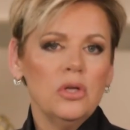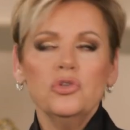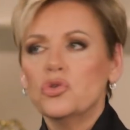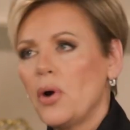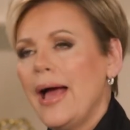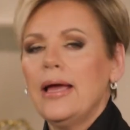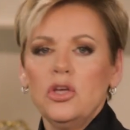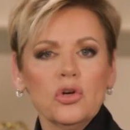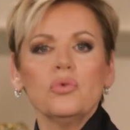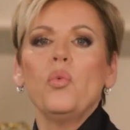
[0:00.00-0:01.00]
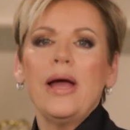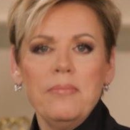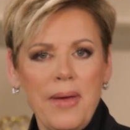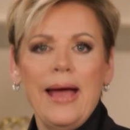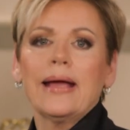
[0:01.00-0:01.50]
drag your way
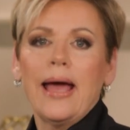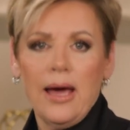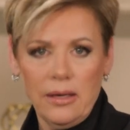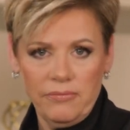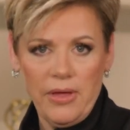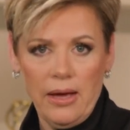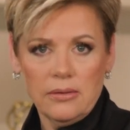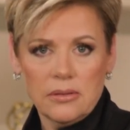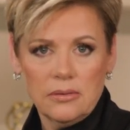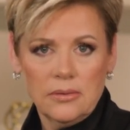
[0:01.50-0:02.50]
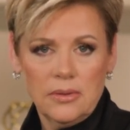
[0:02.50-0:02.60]
back out of that,